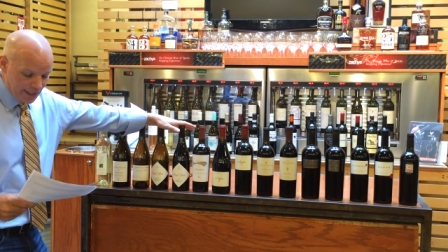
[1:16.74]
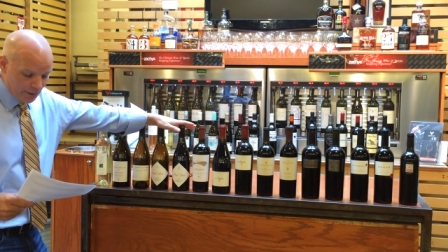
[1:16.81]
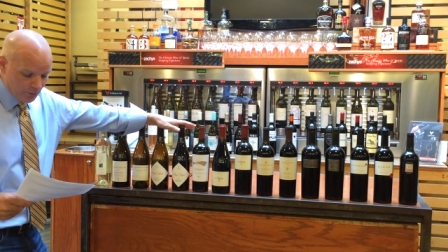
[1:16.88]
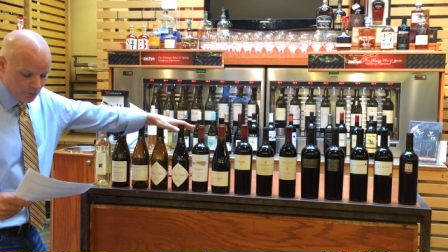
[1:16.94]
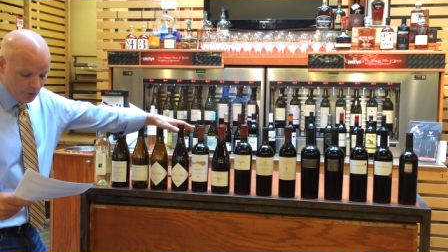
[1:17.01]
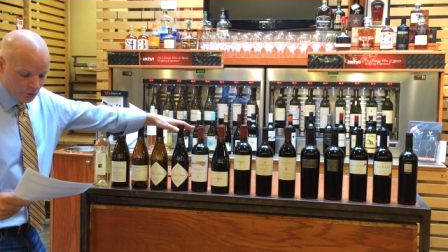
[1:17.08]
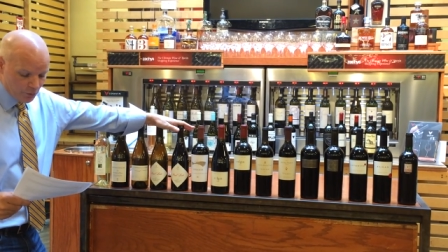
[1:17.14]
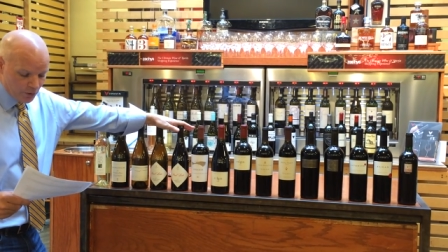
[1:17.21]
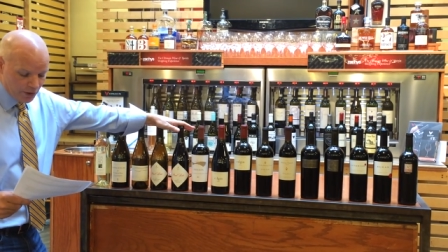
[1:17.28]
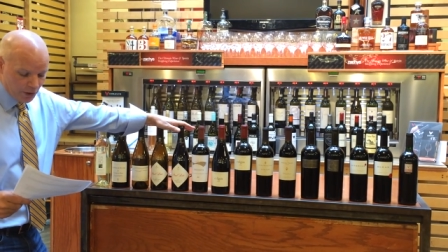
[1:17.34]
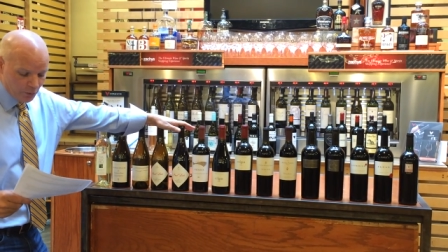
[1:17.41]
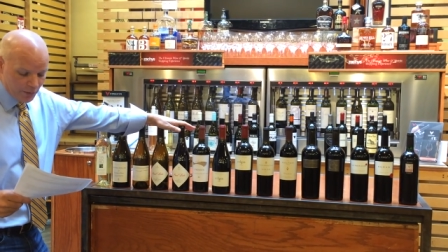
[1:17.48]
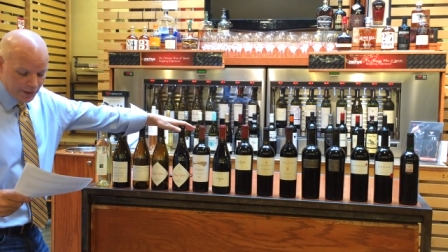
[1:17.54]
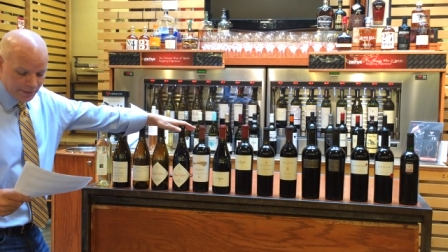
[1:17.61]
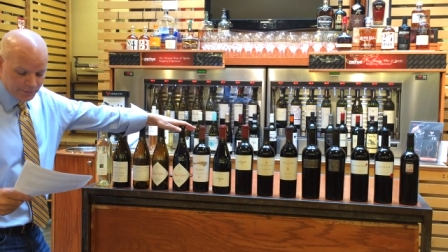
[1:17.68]
that, we're going to work
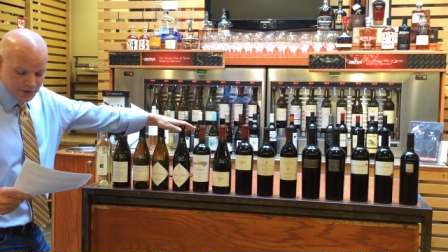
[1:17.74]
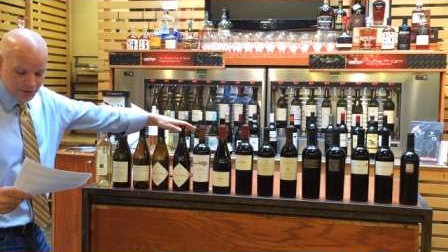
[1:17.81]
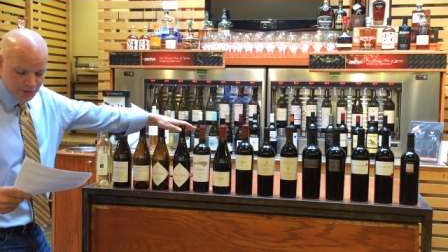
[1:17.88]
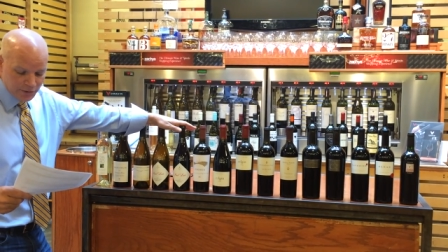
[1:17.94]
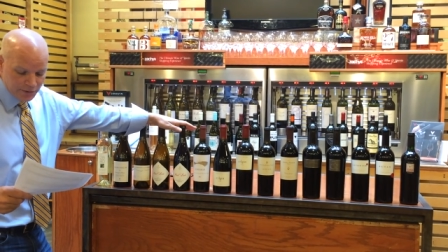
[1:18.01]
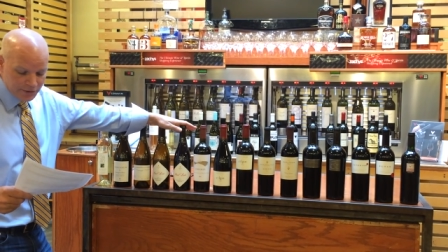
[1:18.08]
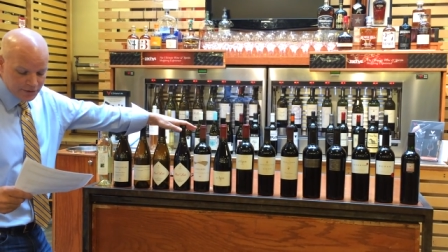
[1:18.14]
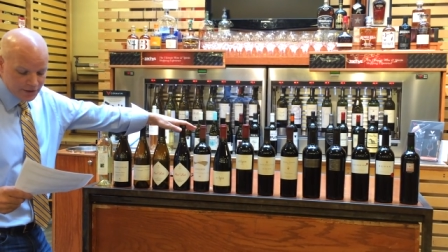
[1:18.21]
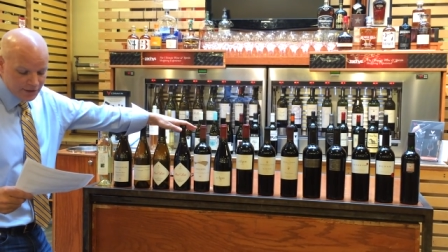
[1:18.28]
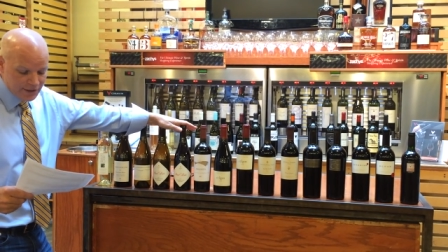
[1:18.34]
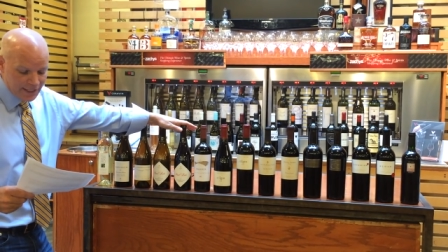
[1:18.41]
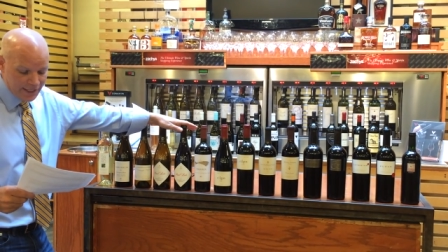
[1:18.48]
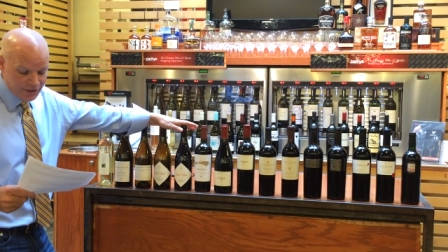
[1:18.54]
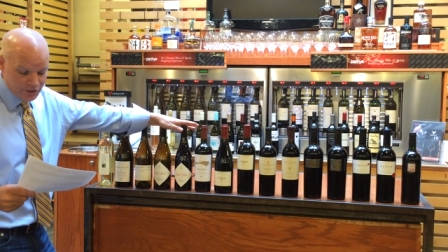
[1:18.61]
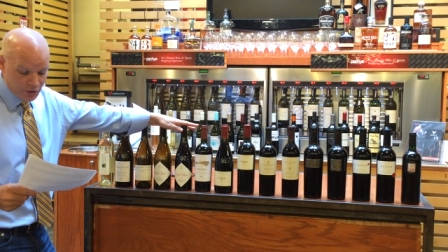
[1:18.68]
our way up to, to
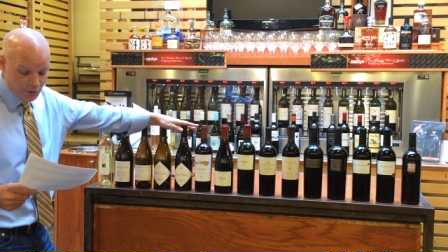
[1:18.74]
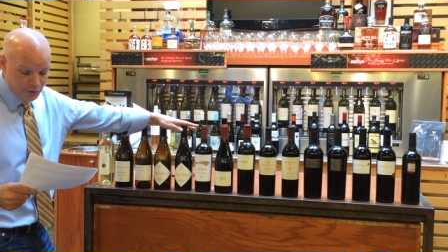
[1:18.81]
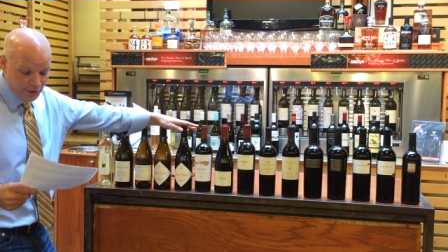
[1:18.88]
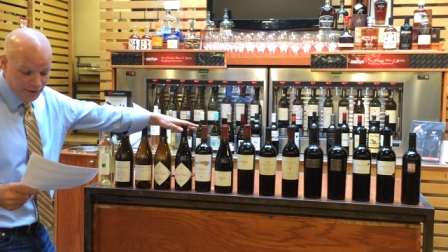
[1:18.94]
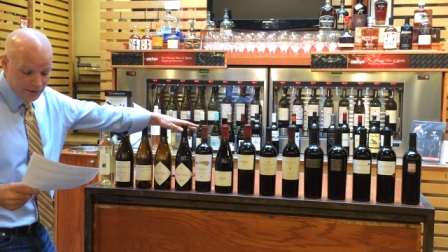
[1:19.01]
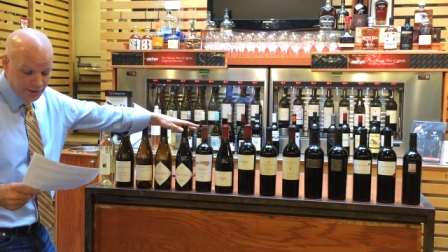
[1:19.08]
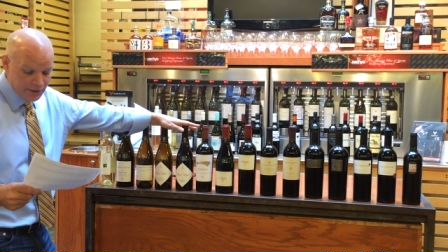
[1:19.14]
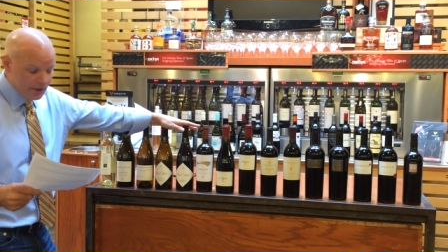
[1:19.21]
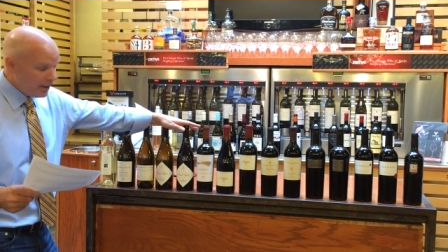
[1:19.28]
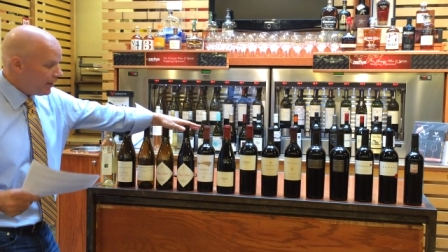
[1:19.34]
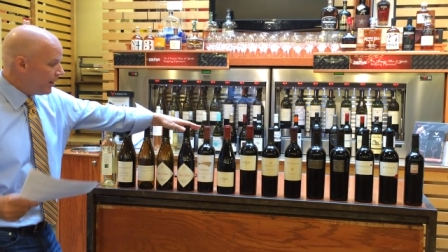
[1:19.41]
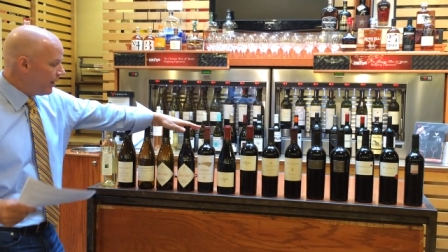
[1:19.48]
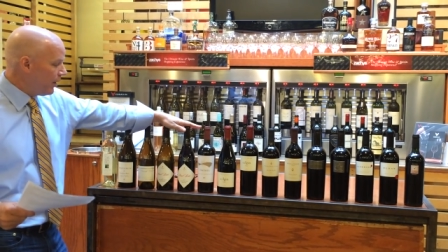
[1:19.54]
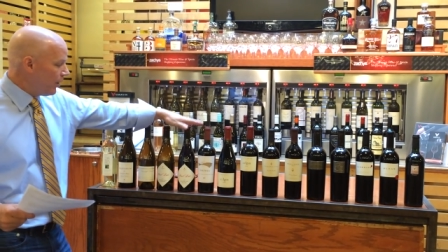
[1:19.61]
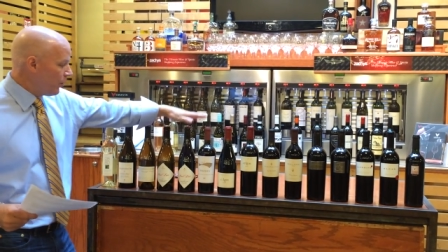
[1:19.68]
Gandona,
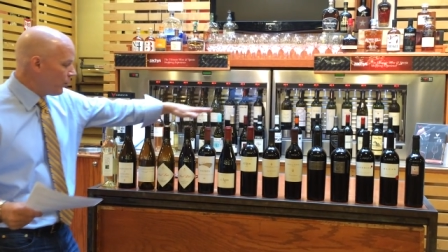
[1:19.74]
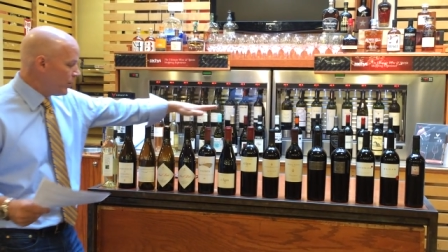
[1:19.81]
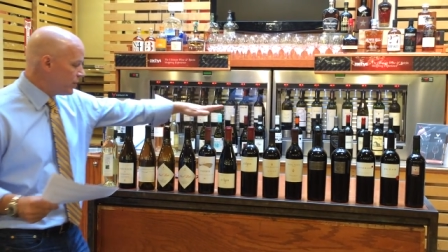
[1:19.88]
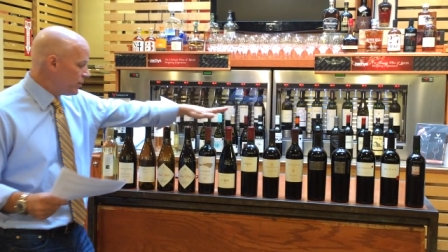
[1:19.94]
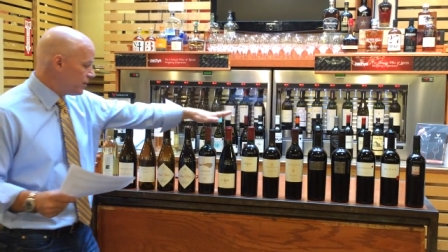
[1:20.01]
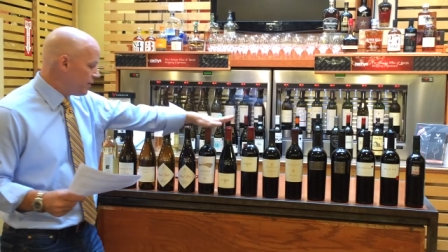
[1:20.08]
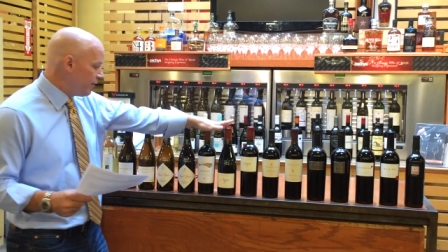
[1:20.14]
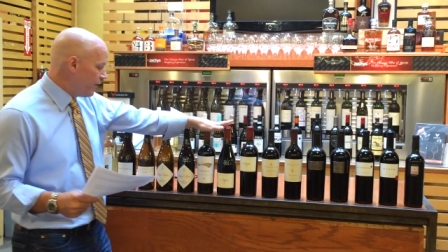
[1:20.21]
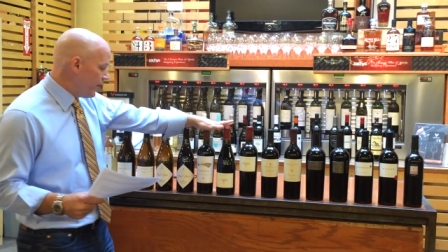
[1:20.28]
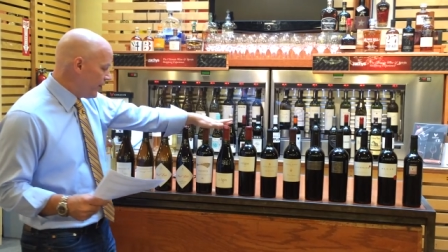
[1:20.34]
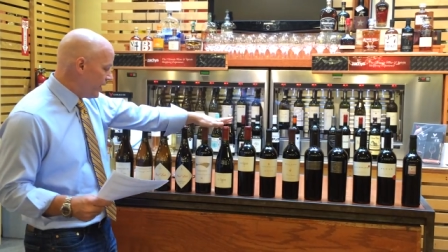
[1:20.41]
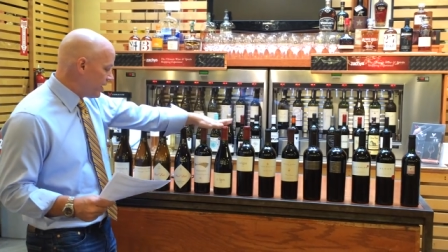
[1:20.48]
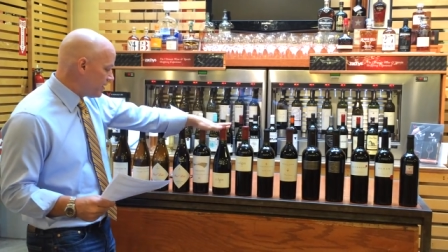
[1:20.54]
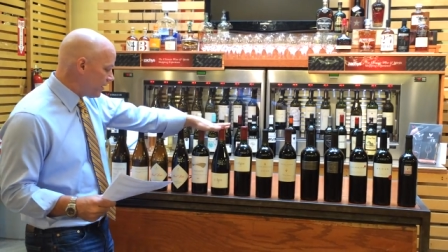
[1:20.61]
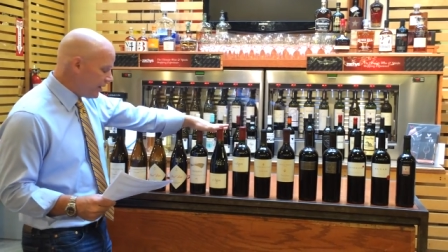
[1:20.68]
uh, which is a
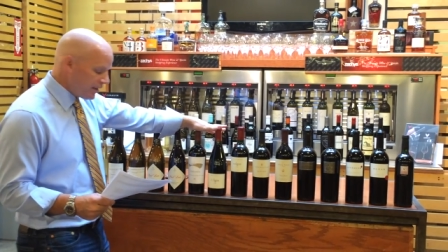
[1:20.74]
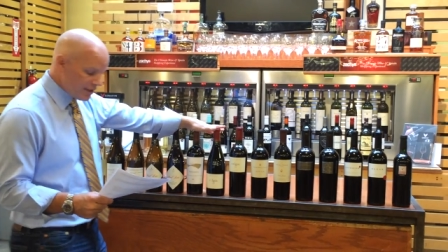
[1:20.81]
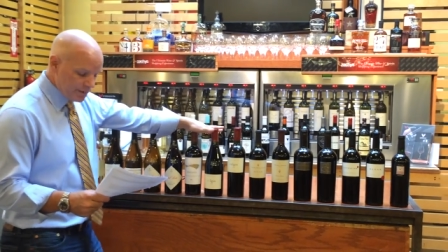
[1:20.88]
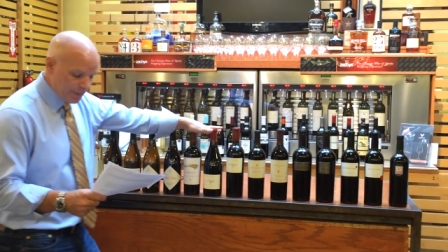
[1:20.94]
very exciting